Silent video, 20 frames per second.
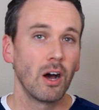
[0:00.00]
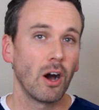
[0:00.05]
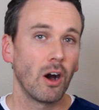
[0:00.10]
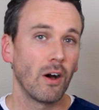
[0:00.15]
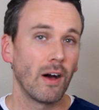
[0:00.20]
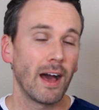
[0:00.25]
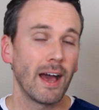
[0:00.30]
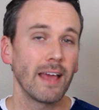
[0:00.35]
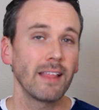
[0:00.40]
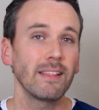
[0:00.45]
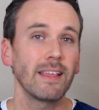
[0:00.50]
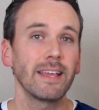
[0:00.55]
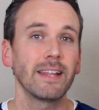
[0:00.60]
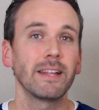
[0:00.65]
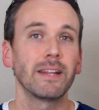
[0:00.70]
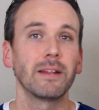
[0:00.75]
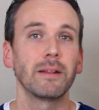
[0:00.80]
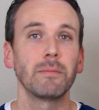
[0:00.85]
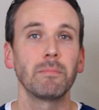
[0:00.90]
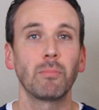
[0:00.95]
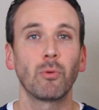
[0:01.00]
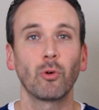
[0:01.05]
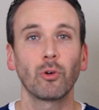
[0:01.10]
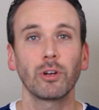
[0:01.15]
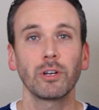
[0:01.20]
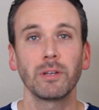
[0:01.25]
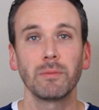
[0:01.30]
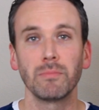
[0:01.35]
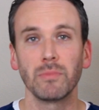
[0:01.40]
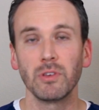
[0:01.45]
I'll highlight an
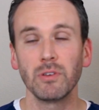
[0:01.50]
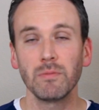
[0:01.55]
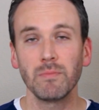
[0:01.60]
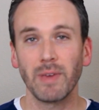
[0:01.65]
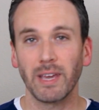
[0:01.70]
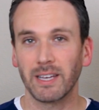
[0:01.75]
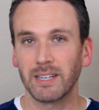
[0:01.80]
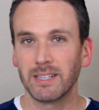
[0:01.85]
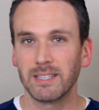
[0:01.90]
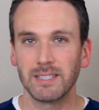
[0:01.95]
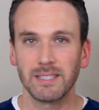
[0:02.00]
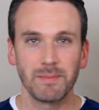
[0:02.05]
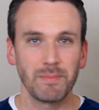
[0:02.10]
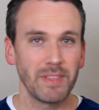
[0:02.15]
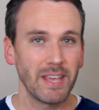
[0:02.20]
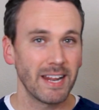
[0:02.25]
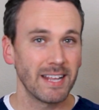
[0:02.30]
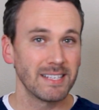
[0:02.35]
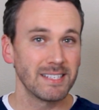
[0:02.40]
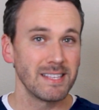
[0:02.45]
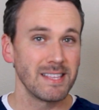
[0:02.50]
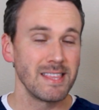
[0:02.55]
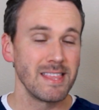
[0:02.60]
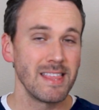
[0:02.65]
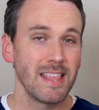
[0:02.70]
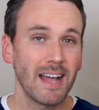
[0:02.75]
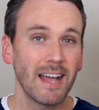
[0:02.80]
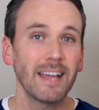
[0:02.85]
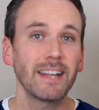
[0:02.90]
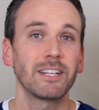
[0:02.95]
important immune mechanism that has
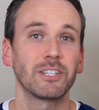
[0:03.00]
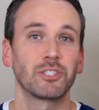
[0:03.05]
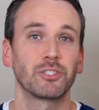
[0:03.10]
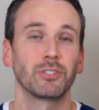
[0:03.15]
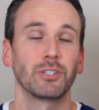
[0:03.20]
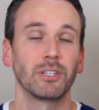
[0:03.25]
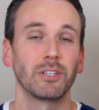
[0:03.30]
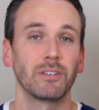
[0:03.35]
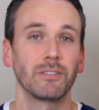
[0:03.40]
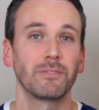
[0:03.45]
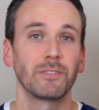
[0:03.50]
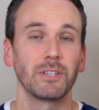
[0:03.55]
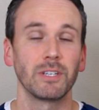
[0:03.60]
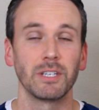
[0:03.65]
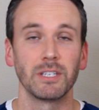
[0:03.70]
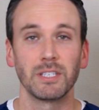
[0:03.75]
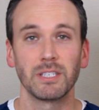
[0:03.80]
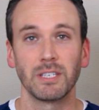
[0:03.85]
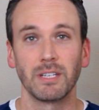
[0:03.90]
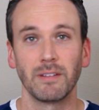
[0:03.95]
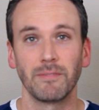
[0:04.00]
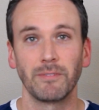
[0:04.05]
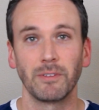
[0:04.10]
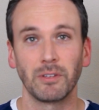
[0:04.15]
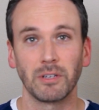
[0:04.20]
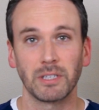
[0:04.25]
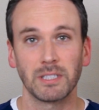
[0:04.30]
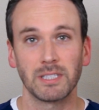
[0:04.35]
not a trigger for eosinophilic